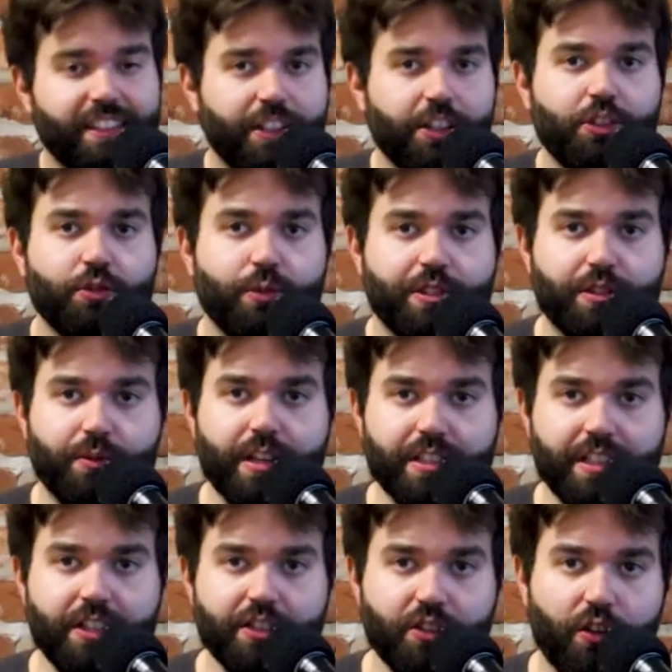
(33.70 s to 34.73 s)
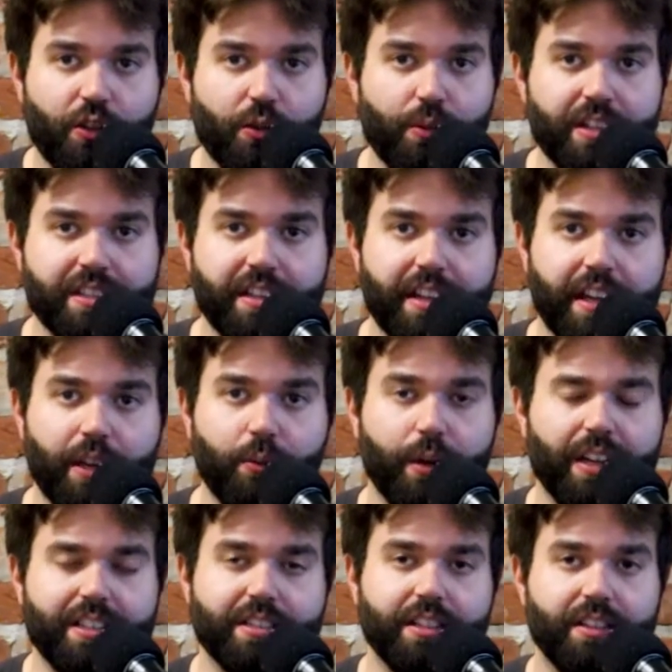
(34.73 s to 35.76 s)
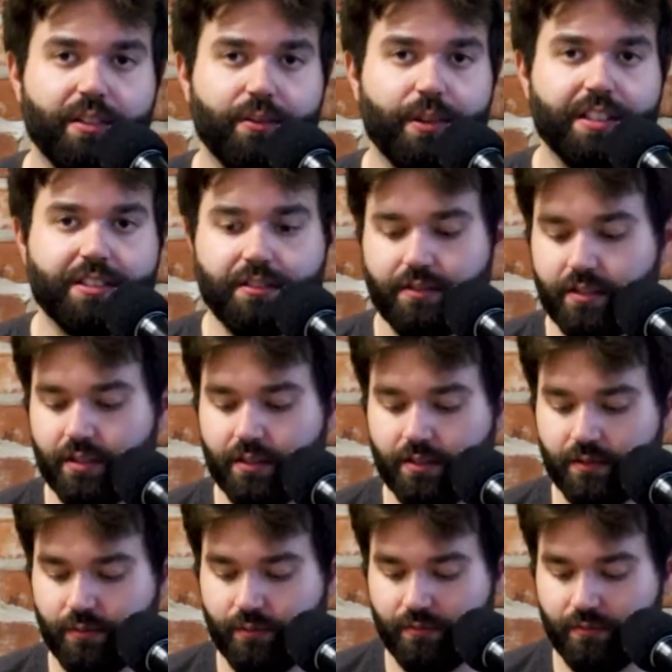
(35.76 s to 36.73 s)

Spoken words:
Here's all the rest of the egg whites and the rest of the